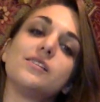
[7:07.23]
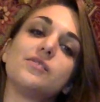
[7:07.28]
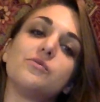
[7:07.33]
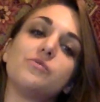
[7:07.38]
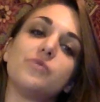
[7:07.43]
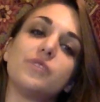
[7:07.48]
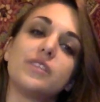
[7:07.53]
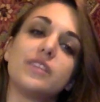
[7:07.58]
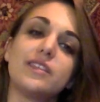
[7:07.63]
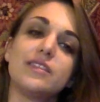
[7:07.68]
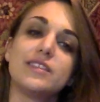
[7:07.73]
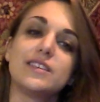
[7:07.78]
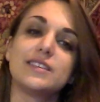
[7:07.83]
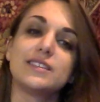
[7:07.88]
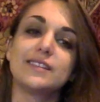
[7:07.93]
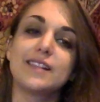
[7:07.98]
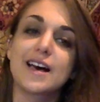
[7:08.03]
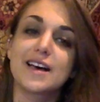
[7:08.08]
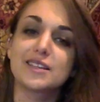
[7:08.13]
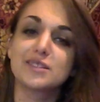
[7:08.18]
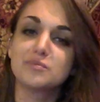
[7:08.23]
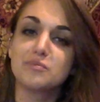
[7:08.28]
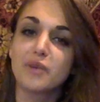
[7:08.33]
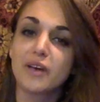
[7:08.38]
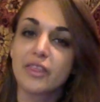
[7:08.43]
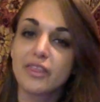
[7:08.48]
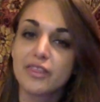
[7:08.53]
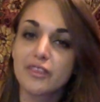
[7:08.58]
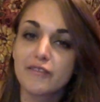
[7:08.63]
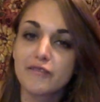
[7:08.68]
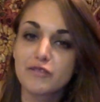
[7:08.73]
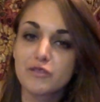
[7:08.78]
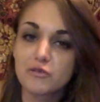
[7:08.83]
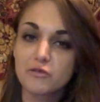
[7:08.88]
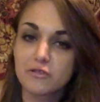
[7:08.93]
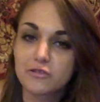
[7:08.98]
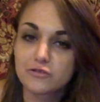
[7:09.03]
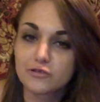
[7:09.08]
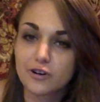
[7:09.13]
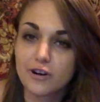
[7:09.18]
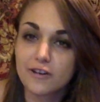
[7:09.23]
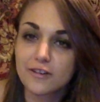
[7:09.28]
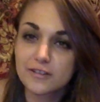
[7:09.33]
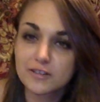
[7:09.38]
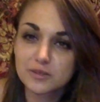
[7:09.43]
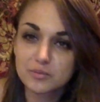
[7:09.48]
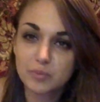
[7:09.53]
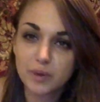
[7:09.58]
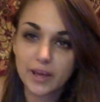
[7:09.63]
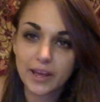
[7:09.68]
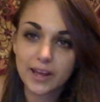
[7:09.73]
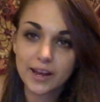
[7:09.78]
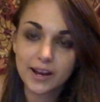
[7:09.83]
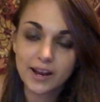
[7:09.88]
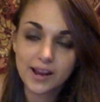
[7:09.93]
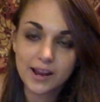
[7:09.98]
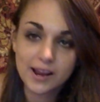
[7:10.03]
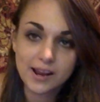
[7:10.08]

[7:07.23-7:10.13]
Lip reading: within this last month of the withdrawals, but